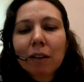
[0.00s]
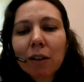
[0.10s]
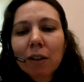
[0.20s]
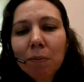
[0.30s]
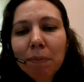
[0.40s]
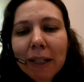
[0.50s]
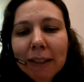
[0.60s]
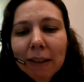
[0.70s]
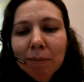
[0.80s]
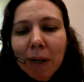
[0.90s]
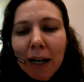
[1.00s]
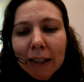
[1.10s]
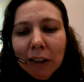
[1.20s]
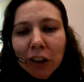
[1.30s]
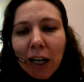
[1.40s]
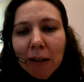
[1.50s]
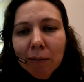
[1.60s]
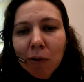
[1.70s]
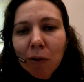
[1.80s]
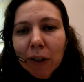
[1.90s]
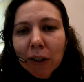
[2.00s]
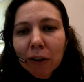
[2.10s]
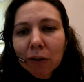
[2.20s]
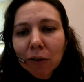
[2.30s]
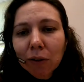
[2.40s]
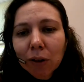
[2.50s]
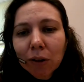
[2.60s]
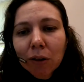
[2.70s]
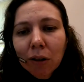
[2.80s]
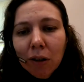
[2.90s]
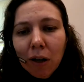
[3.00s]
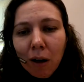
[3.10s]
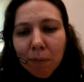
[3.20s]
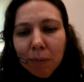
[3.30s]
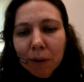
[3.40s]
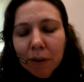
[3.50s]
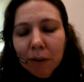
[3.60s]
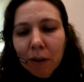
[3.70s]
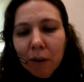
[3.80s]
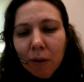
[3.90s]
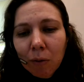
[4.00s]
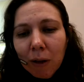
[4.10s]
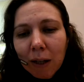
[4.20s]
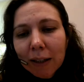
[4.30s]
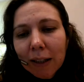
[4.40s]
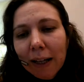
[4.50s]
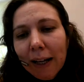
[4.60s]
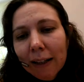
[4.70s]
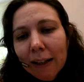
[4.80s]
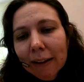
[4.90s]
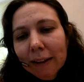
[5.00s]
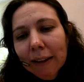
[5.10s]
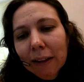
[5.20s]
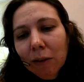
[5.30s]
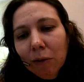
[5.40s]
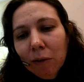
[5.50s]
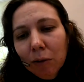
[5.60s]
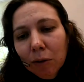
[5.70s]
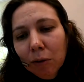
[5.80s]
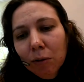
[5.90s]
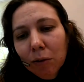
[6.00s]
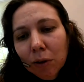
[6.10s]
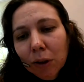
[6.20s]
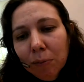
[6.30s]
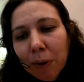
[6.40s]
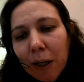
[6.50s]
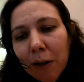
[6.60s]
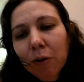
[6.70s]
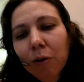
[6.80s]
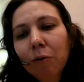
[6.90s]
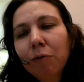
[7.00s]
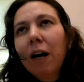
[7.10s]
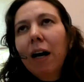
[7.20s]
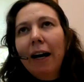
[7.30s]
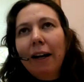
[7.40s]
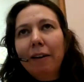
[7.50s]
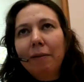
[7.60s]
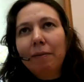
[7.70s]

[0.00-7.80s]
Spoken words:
So pretty much I'm going to stop when n is equal to 2 to the power of I.